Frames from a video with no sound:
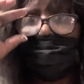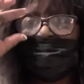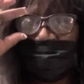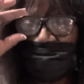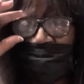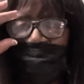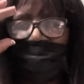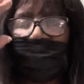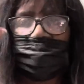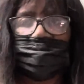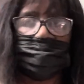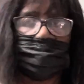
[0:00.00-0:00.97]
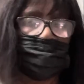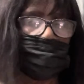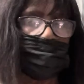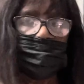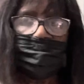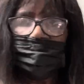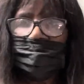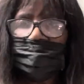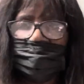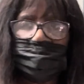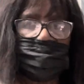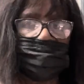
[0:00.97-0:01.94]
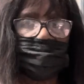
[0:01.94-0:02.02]
your tile, or
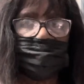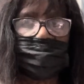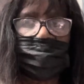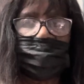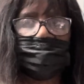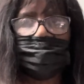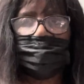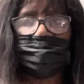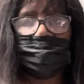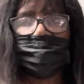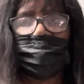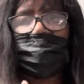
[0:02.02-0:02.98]
whatever you got going on.